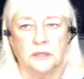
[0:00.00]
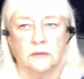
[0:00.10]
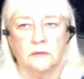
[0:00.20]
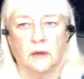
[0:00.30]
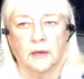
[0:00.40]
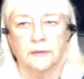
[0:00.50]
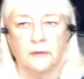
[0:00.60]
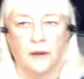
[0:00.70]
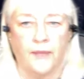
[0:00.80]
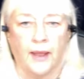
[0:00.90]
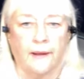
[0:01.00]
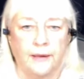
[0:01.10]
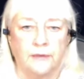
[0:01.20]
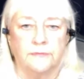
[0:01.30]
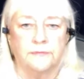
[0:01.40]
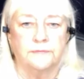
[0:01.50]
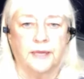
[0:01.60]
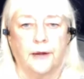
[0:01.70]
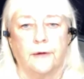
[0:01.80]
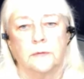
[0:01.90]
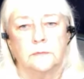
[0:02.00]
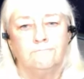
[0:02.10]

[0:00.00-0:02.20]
on that kind of care.